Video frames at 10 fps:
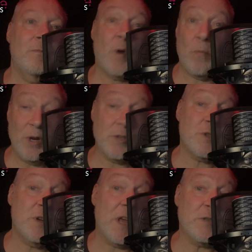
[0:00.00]
from which
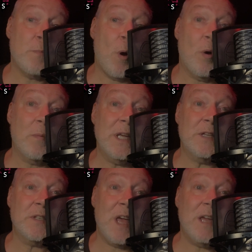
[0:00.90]
today's poem
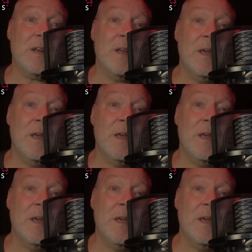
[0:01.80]
is taken,